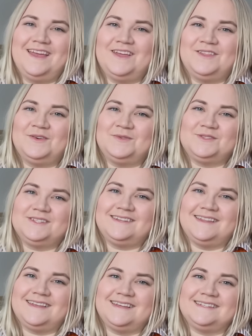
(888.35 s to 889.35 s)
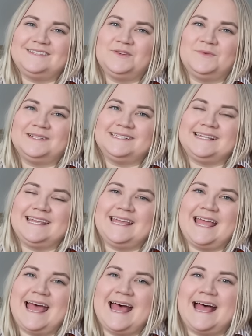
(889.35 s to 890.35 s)
those things you will
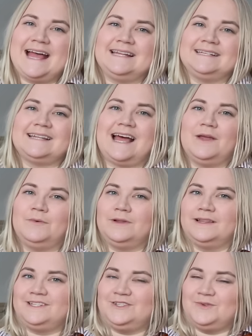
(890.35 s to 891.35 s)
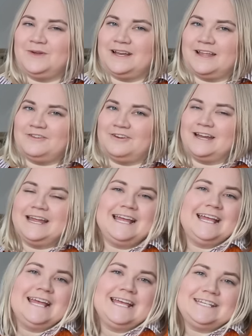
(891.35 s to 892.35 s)
see, and I will do another
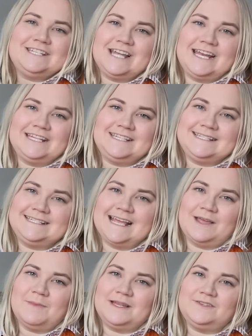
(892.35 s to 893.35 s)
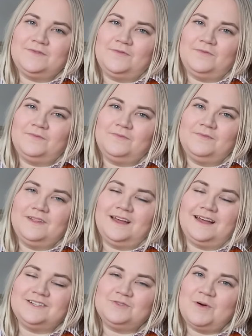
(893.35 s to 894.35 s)
chatty segment
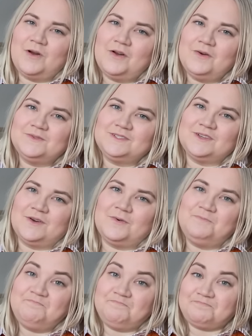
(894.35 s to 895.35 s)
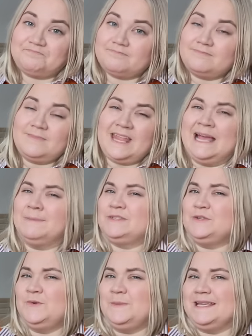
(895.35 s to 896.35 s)
tomorrow. So I'm
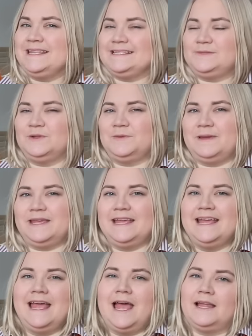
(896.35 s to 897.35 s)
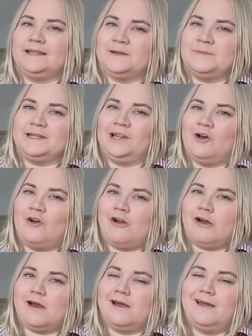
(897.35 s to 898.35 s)
assuming this will be a little bit
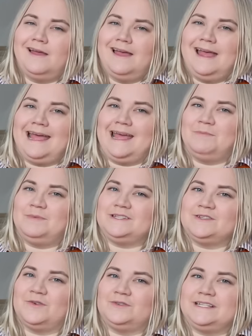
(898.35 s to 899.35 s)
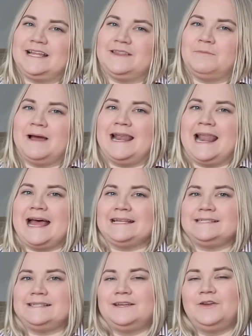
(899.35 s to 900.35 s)
longer episode than my
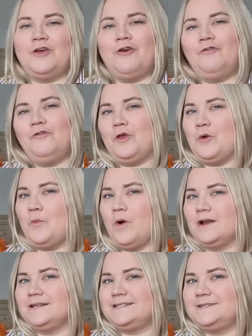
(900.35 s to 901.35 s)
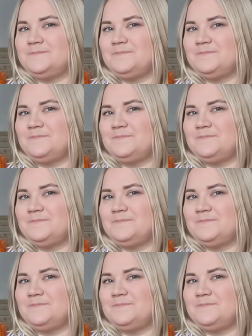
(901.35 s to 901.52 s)
last few ones.